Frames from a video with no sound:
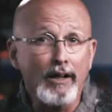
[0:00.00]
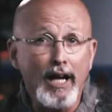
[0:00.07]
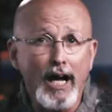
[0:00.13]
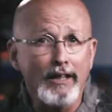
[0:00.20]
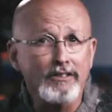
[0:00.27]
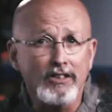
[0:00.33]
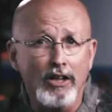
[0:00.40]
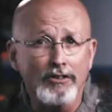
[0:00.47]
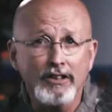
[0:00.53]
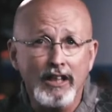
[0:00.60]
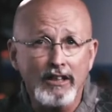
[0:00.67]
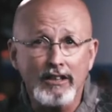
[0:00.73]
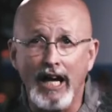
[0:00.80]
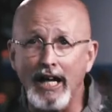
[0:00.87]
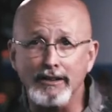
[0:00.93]
of God's on you,
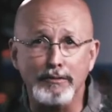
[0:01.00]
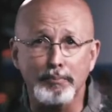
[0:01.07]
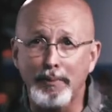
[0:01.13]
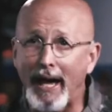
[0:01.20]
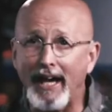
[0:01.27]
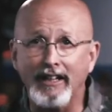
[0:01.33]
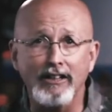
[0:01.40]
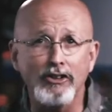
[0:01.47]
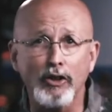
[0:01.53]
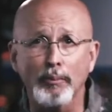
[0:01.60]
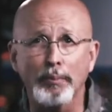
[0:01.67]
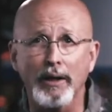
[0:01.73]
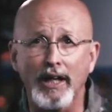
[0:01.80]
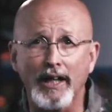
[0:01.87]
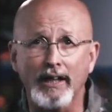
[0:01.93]
and God's back in your
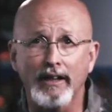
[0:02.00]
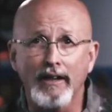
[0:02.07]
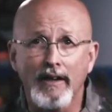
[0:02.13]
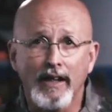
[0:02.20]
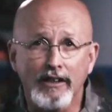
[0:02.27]
play.